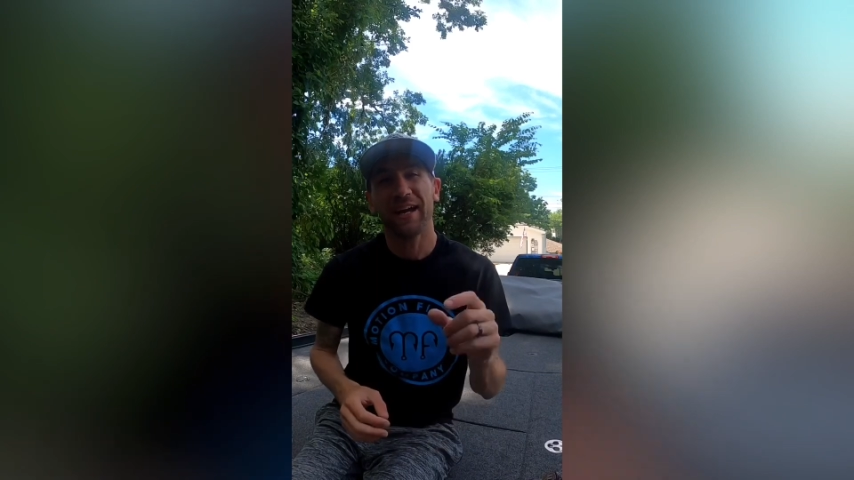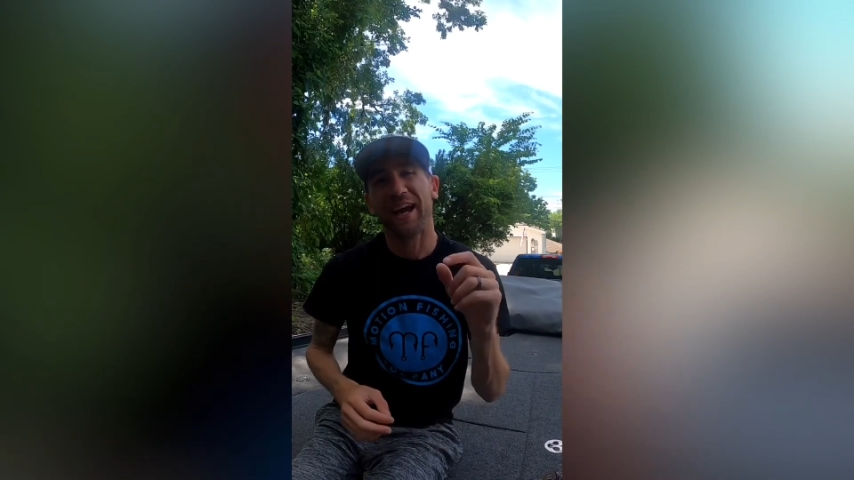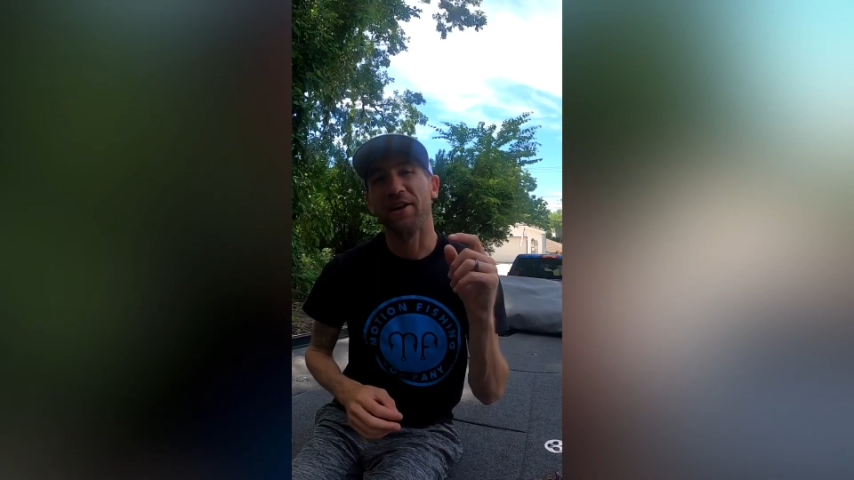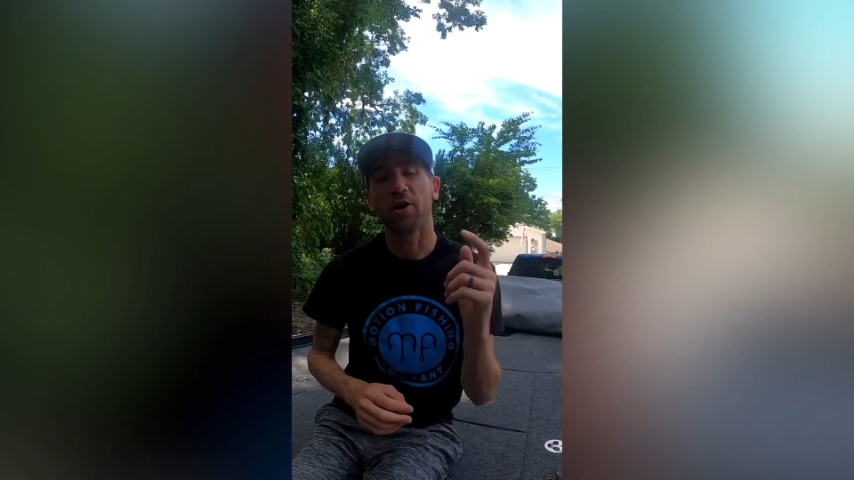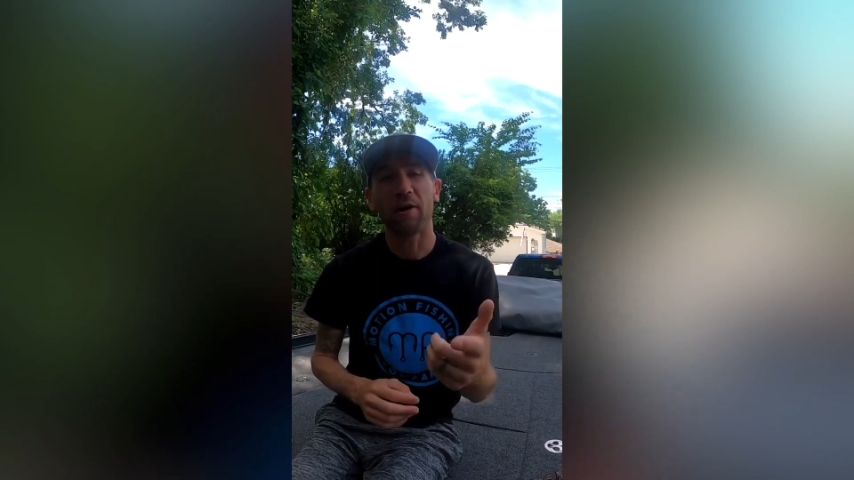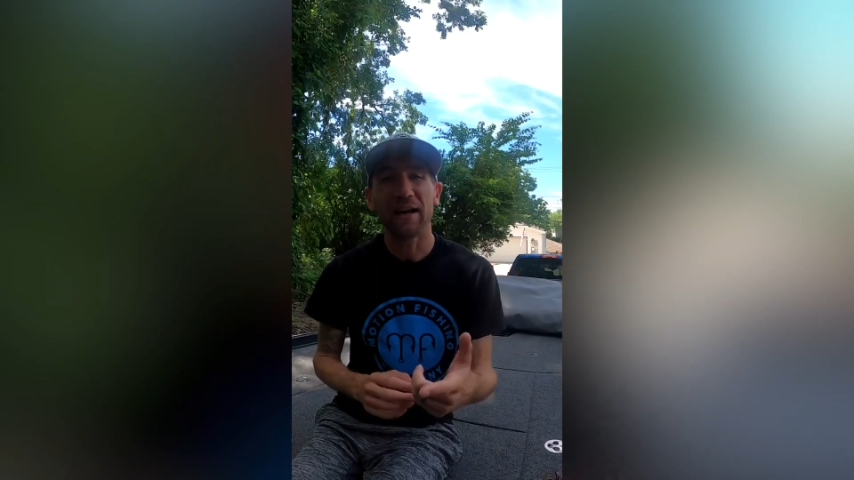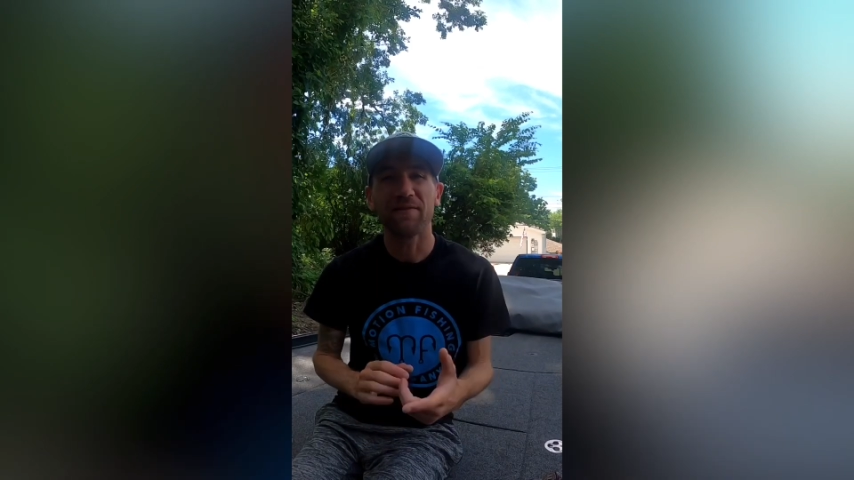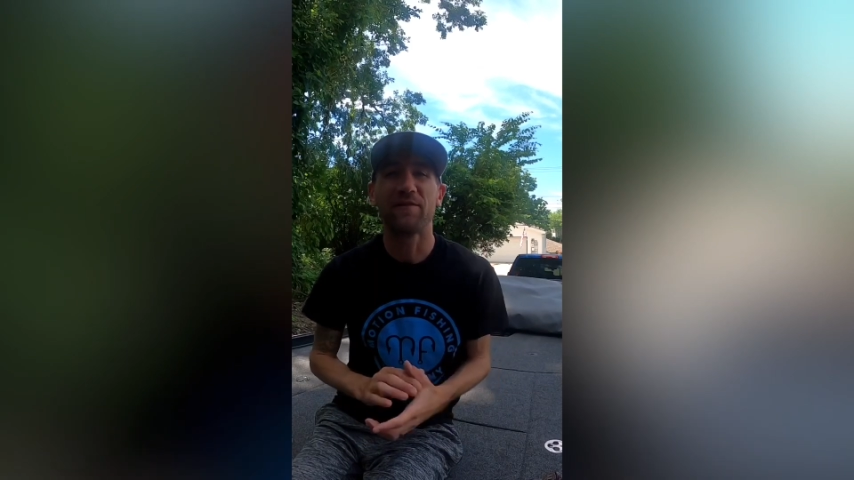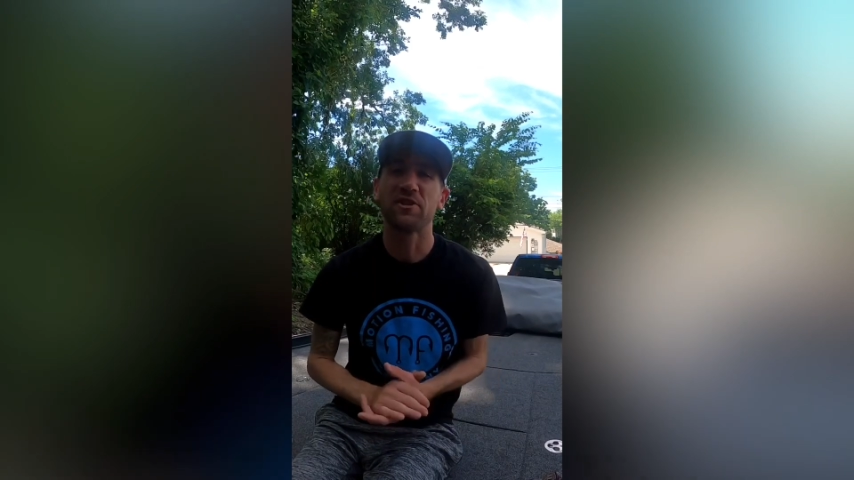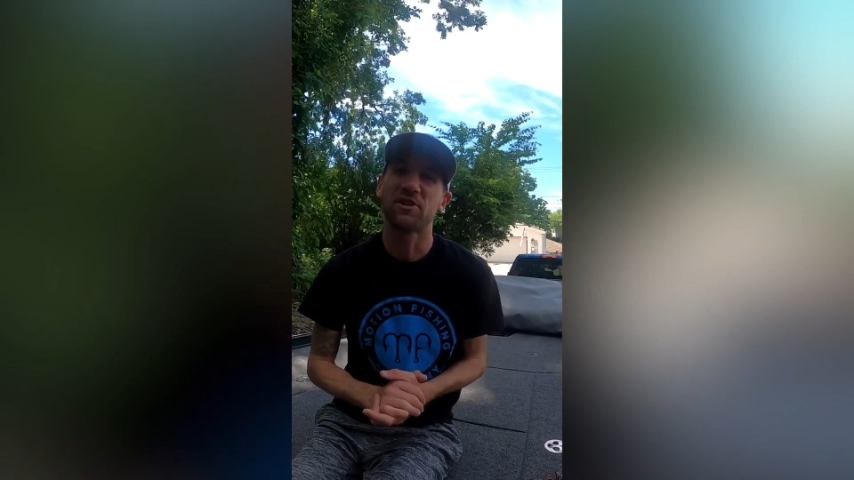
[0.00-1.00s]
and go ahead and
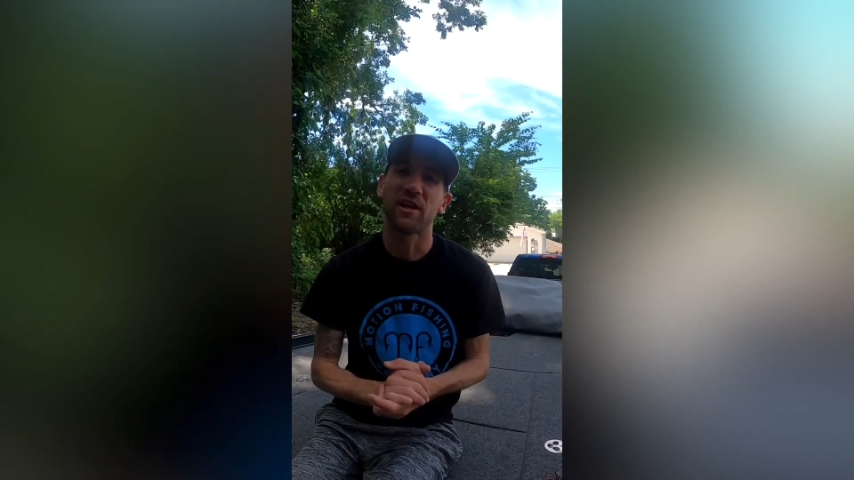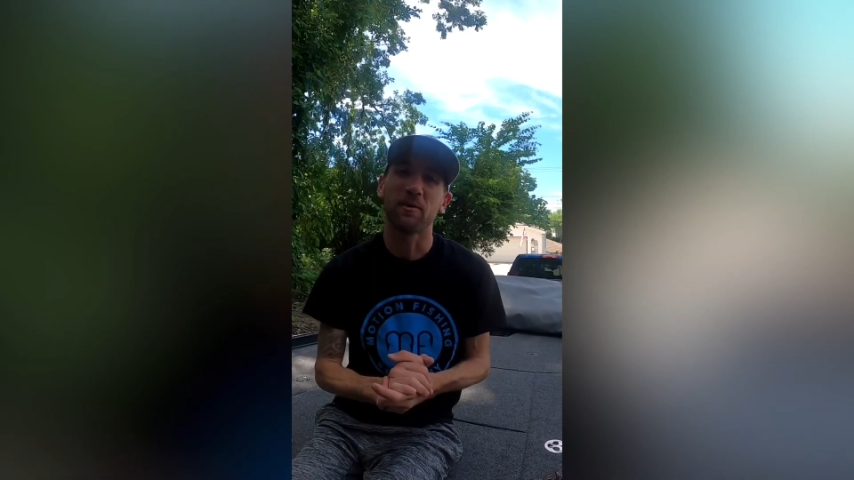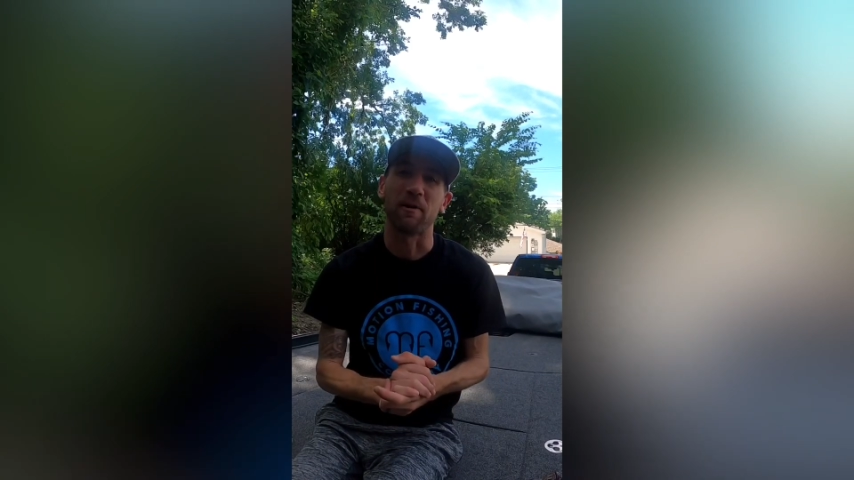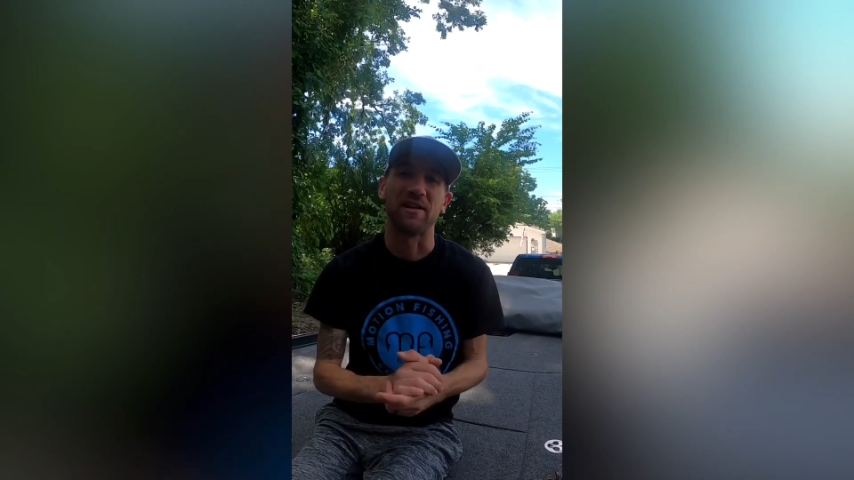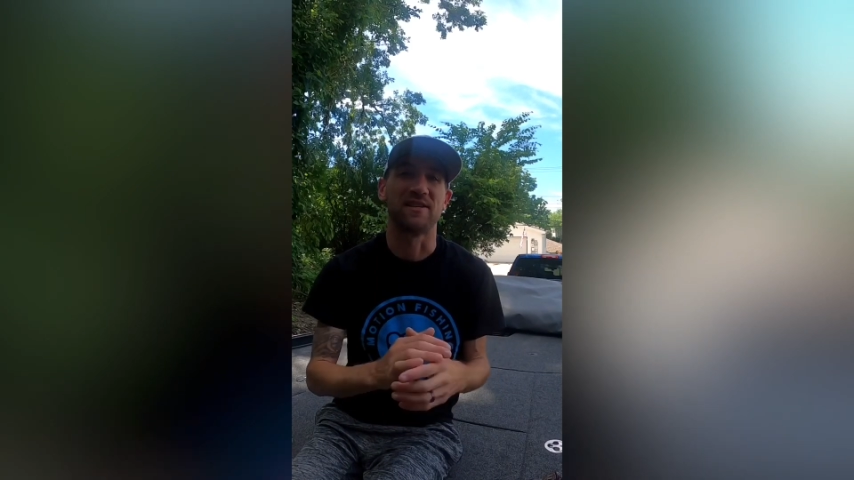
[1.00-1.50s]
fish it anyways.